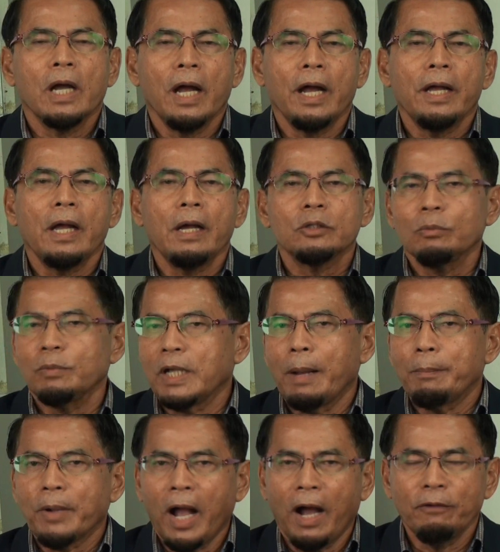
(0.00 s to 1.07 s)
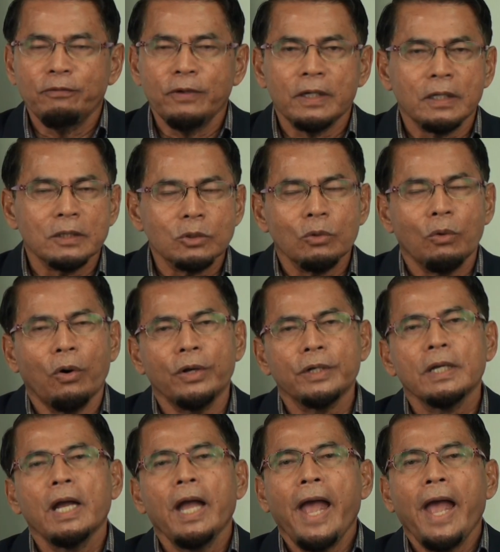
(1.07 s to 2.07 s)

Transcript: to become kafir and so on.